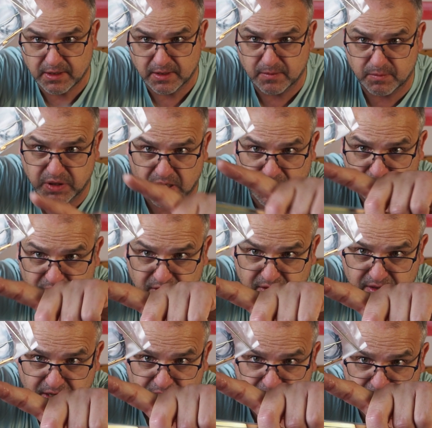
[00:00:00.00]
plus
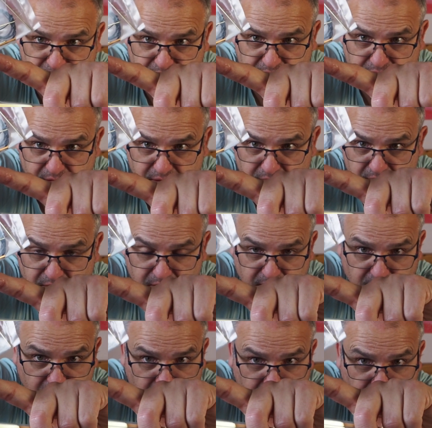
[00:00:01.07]
these
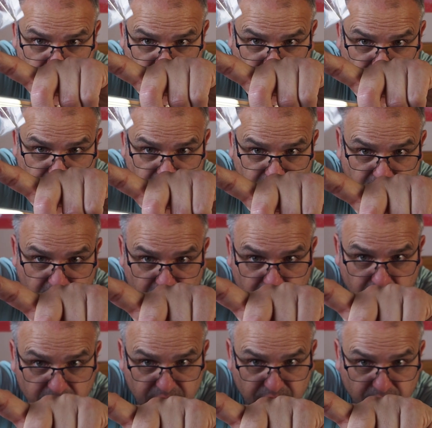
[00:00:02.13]
things here
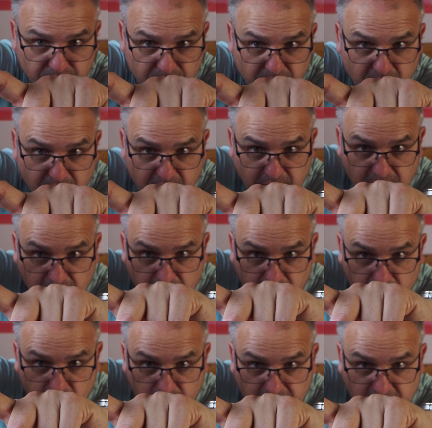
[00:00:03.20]
which you may
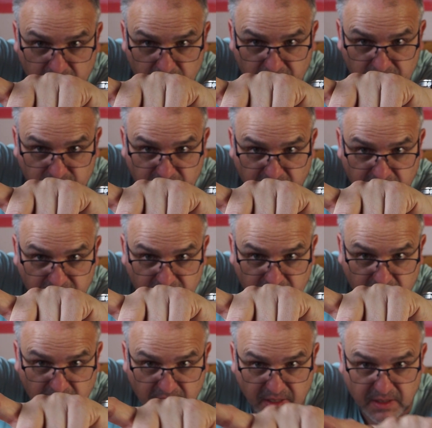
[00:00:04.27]
or may not be able to
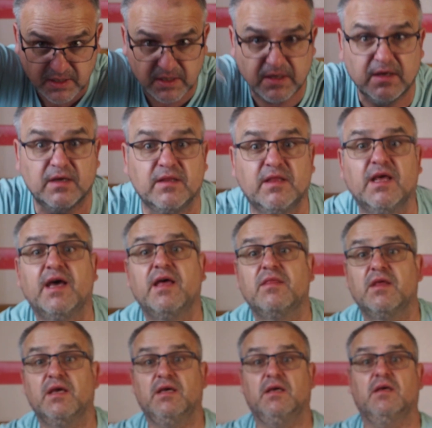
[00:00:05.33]
see. They're
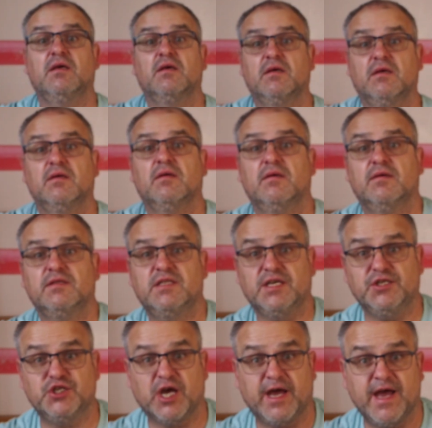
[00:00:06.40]
the
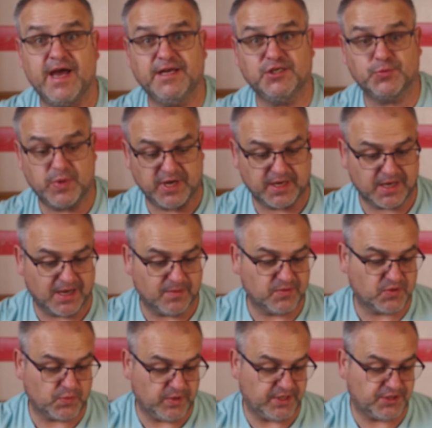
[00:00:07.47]
DJH
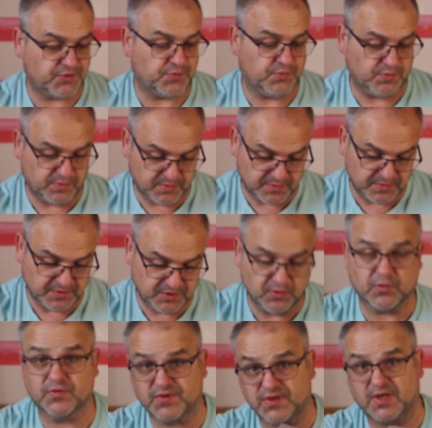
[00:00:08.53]
pickups, which you
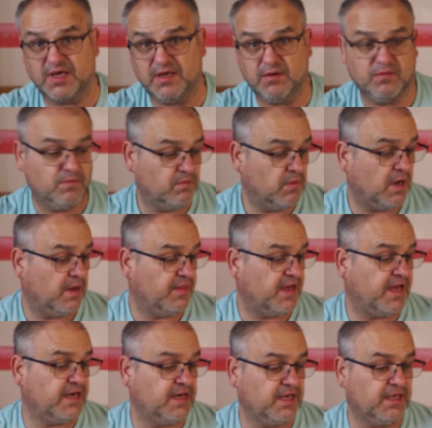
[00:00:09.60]
will see where
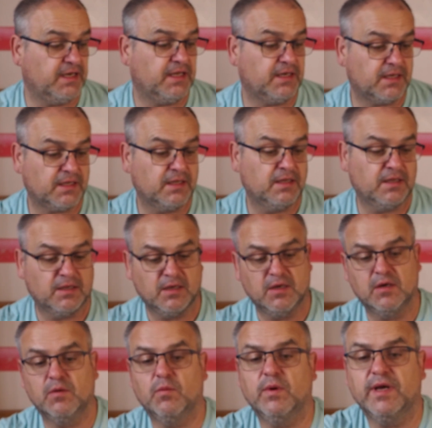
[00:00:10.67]
they're needed.
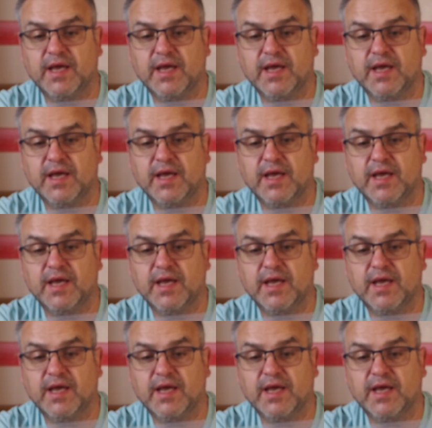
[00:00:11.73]
We